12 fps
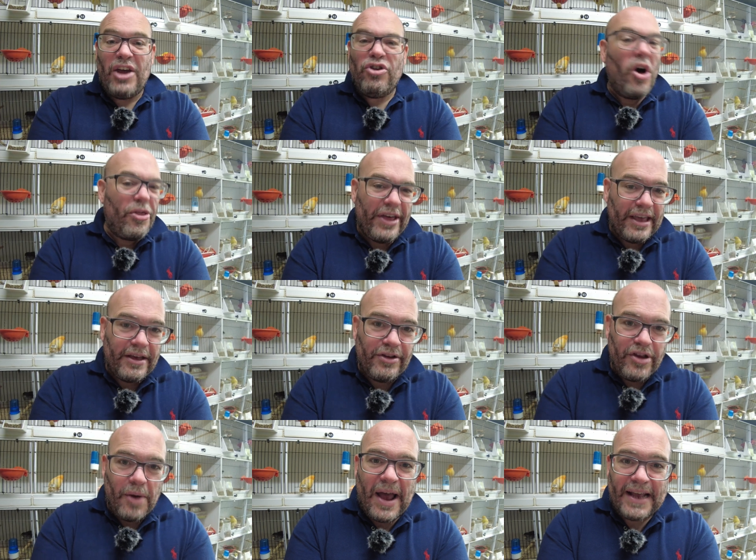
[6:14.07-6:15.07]
nothing,
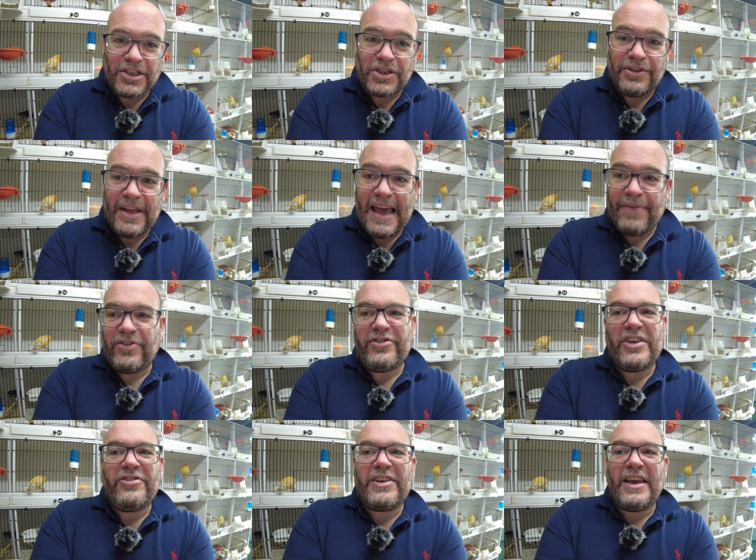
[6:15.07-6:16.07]
no action there. The
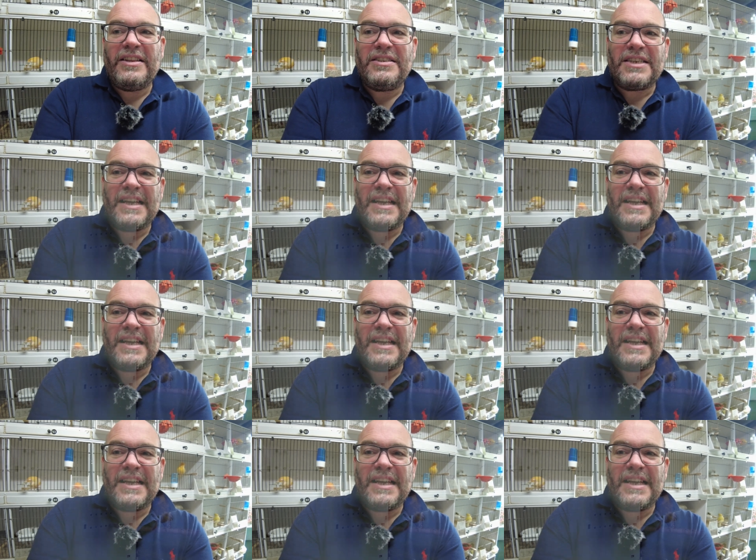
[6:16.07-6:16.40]
siskins,